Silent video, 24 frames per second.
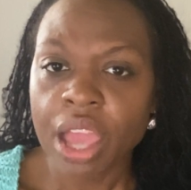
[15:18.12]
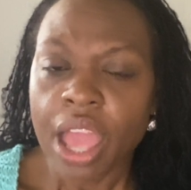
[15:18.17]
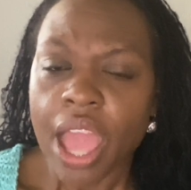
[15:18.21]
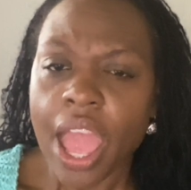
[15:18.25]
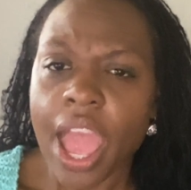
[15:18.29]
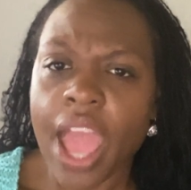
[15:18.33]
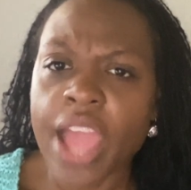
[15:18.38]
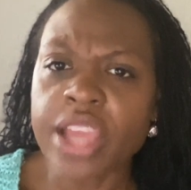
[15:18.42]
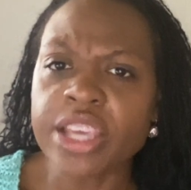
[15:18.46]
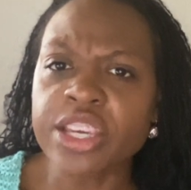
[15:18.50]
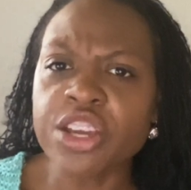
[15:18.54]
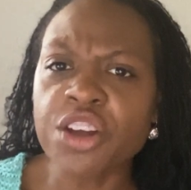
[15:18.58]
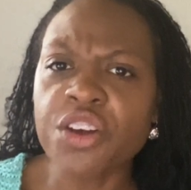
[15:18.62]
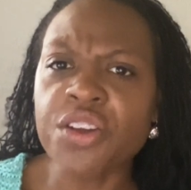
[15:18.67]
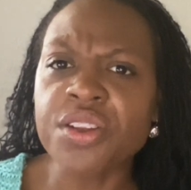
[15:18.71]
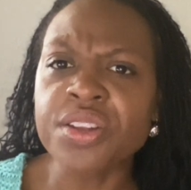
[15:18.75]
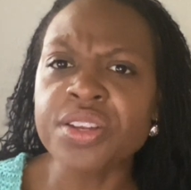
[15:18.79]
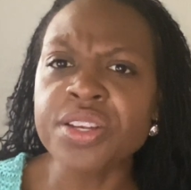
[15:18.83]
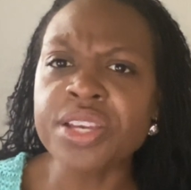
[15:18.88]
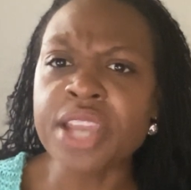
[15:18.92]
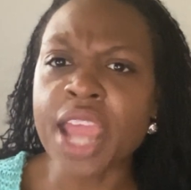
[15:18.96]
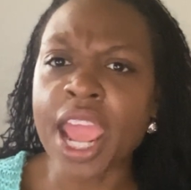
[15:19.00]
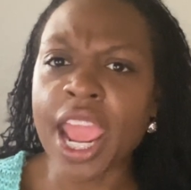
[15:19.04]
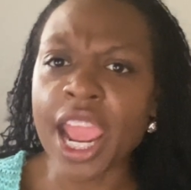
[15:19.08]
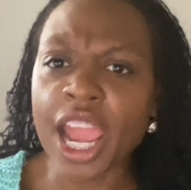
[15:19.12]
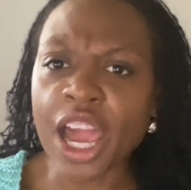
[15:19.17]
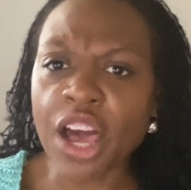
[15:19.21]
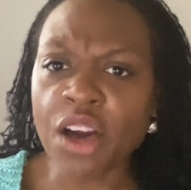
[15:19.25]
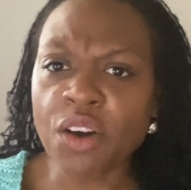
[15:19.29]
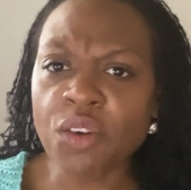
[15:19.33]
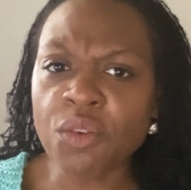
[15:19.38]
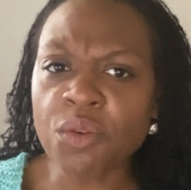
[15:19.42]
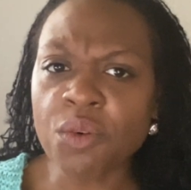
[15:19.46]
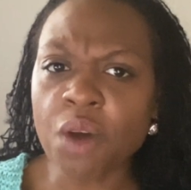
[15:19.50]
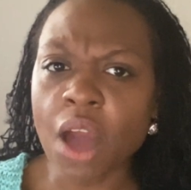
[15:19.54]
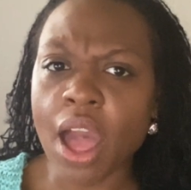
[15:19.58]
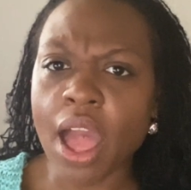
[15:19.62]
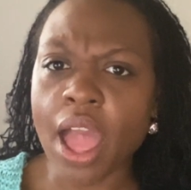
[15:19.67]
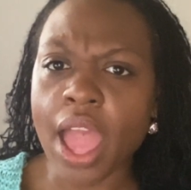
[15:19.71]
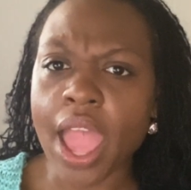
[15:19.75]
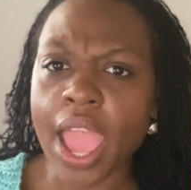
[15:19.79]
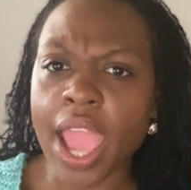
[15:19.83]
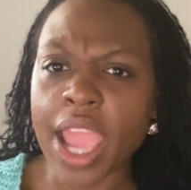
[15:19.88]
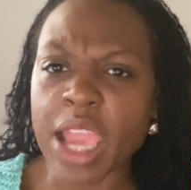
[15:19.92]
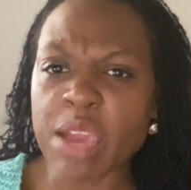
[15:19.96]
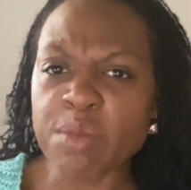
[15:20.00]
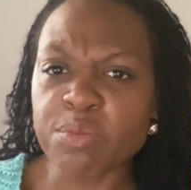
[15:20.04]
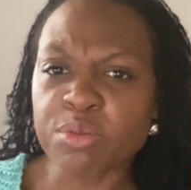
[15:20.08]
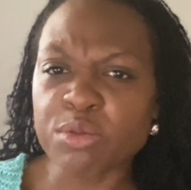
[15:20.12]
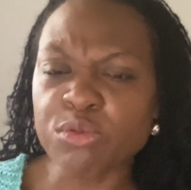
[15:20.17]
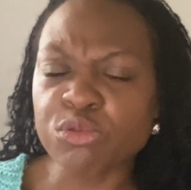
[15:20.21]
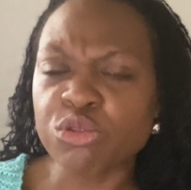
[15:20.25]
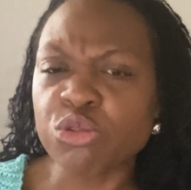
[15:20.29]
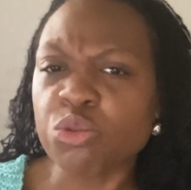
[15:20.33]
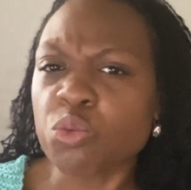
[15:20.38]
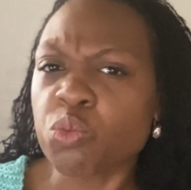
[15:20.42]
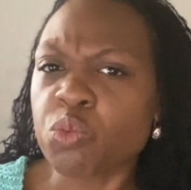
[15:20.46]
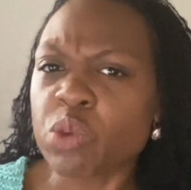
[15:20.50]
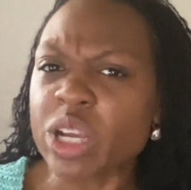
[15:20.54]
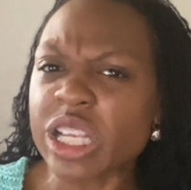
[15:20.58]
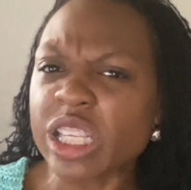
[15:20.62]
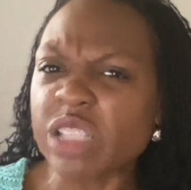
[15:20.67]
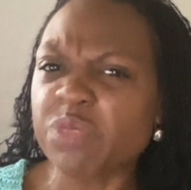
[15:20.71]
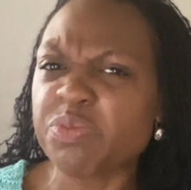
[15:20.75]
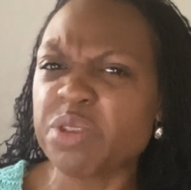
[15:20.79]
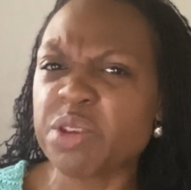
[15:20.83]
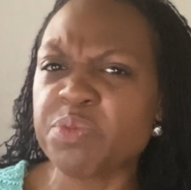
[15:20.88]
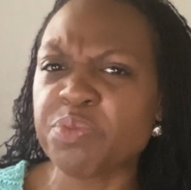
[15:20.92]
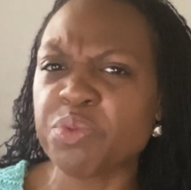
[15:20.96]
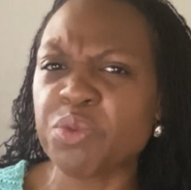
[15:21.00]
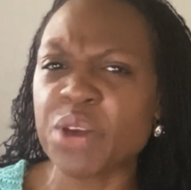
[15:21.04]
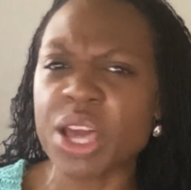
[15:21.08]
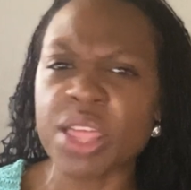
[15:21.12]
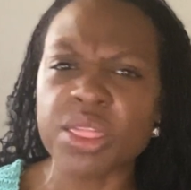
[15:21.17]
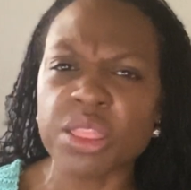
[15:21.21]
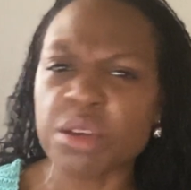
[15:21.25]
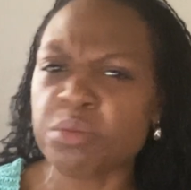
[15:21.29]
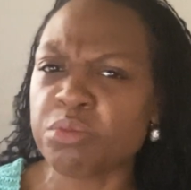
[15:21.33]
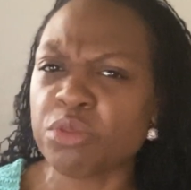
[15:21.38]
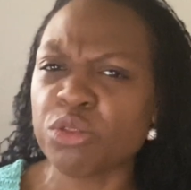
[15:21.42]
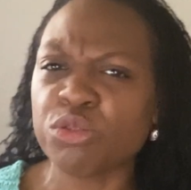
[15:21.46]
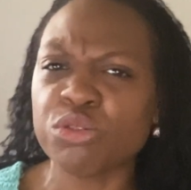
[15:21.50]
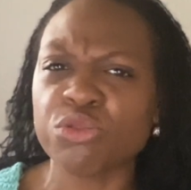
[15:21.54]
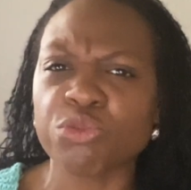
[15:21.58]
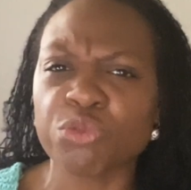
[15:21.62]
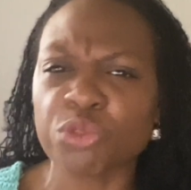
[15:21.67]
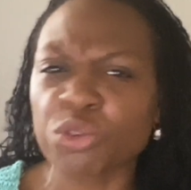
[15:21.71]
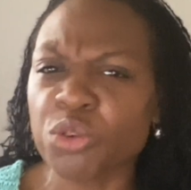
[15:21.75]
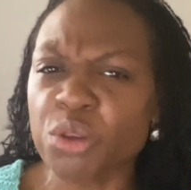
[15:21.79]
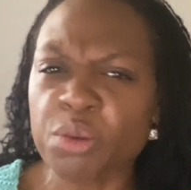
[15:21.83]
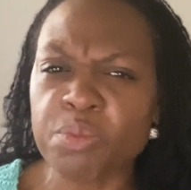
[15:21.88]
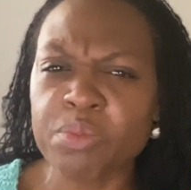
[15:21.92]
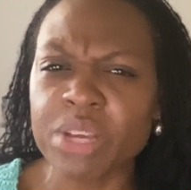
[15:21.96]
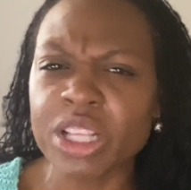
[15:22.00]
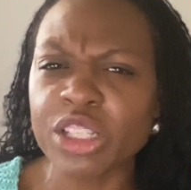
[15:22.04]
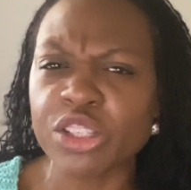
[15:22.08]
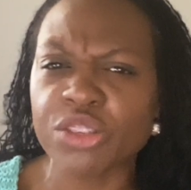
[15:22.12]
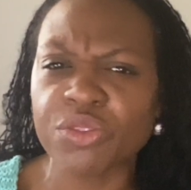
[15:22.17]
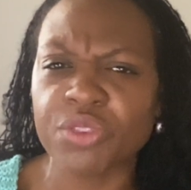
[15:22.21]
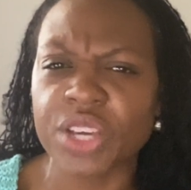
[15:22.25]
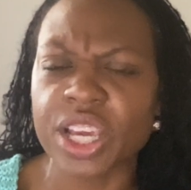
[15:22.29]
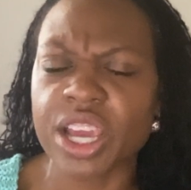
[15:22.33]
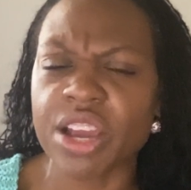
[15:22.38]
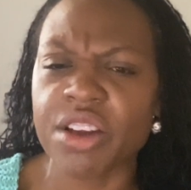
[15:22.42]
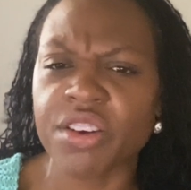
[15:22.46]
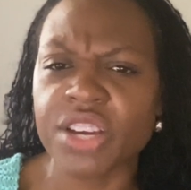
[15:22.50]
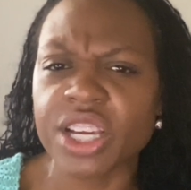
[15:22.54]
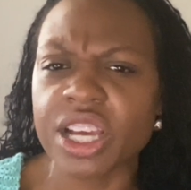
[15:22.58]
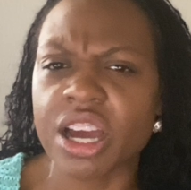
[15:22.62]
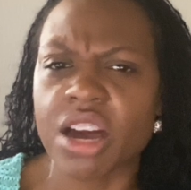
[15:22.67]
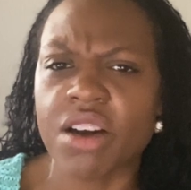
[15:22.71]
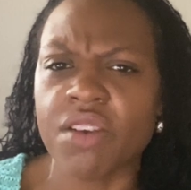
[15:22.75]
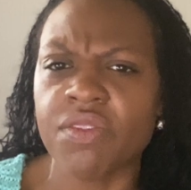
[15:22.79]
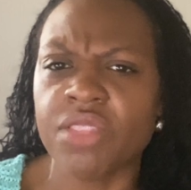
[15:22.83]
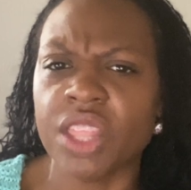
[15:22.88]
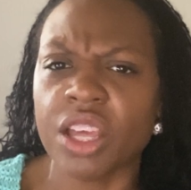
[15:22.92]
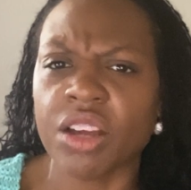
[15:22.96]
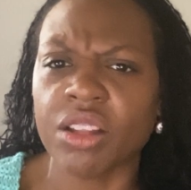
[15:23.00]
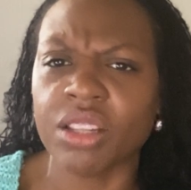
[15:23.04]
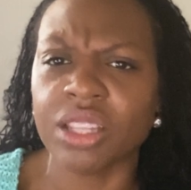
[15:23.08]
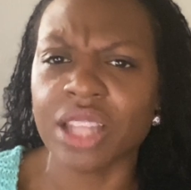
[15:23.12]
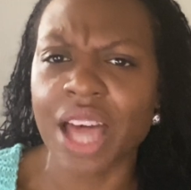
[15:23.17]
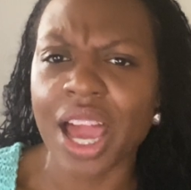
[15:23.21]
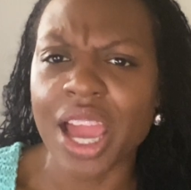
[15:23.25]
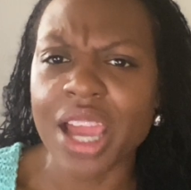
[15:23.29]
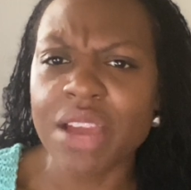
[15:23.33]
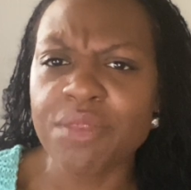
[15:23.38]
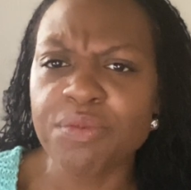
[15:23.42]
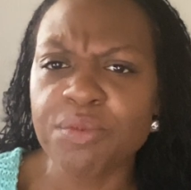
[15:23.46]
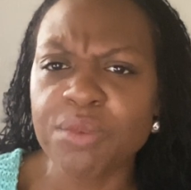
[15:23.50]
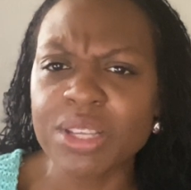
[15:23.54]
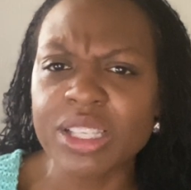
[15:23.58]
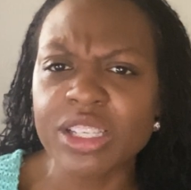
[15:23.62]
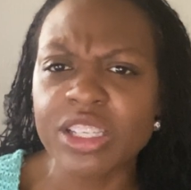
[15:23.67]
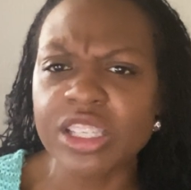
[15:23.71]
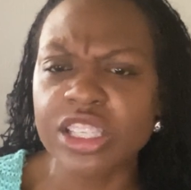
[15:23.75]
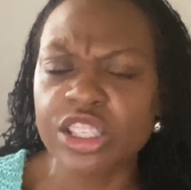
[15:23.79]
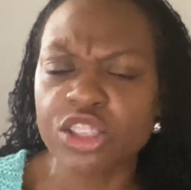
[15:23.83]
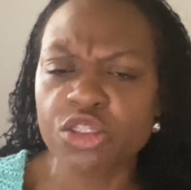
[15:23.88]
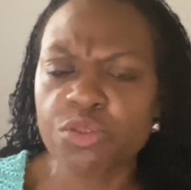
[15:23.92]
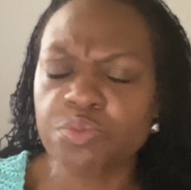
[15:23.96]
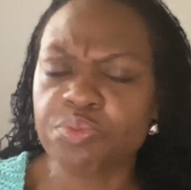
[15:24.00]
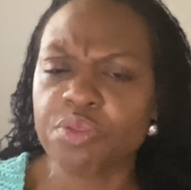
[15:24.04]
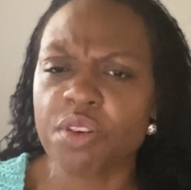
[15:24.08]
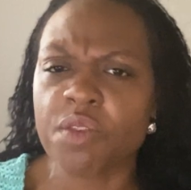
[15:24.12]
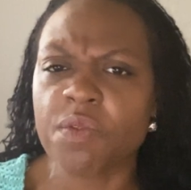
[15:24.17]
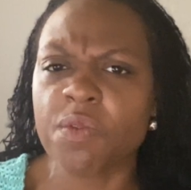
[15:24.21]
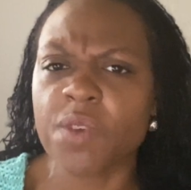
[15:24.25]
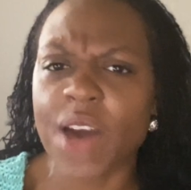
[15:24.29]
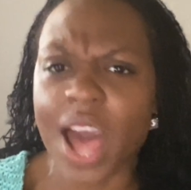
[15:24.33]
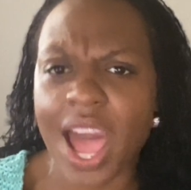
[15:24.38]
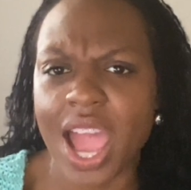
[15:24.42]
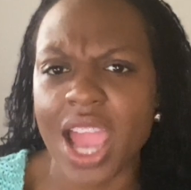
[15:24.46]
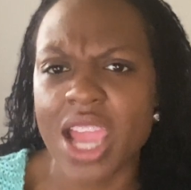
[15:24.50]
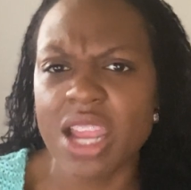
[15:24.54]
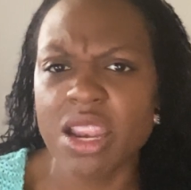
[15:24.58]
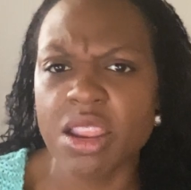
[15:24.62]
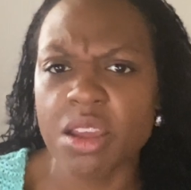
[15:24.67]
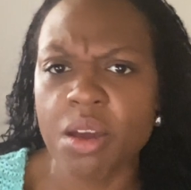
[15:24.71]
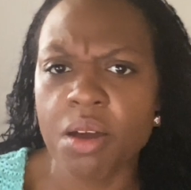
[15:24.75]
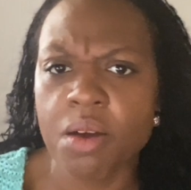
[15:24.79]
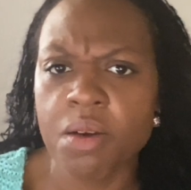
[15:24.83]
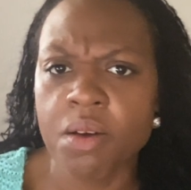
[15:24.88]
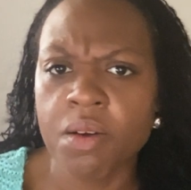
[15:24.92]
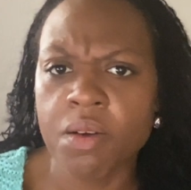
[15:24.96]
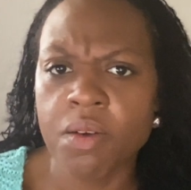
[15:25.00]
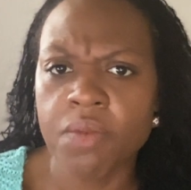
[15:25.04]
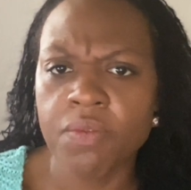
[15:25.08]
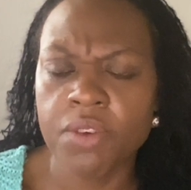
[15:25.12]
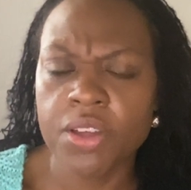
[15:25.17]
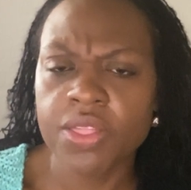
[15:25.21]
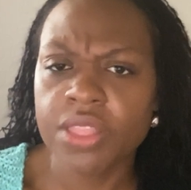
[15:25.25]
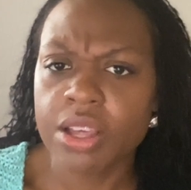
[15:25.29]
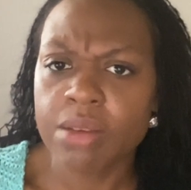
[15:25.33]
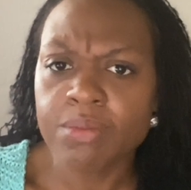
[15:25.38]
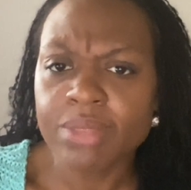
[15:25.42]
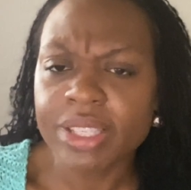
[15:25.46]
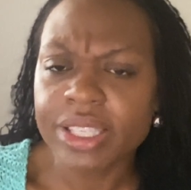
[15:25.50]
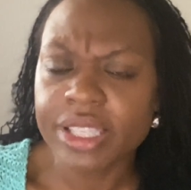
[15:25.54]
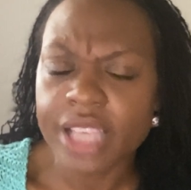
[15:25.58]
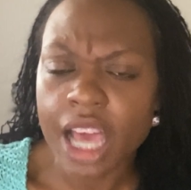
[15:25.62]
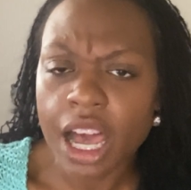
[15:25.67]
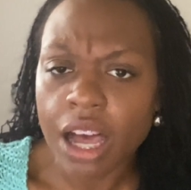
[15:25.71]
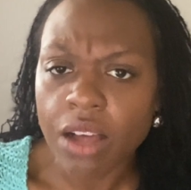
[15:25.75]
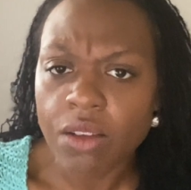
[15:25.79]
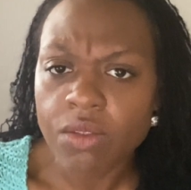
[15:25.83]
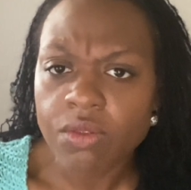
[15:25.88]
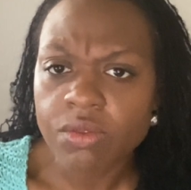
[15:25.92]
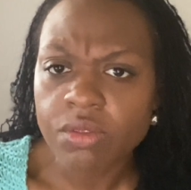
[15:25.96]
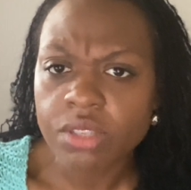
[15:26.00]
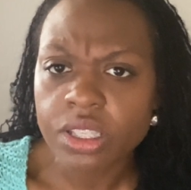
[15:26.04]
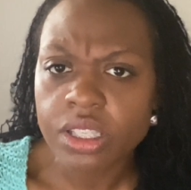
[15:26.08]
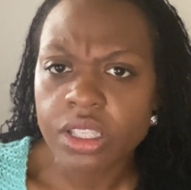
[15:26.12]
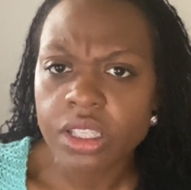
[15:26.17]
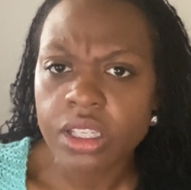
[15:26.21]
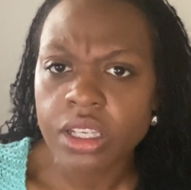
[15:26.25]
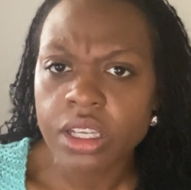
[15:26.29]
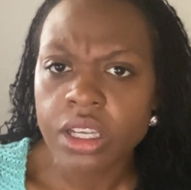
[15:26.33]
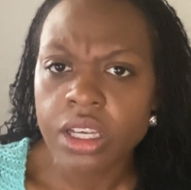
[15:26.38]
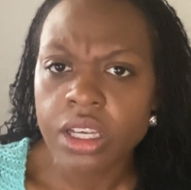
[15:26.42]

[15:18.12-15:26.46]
and you're now able to reach people in the most rudimentary area of their life, which is to provide for themselves,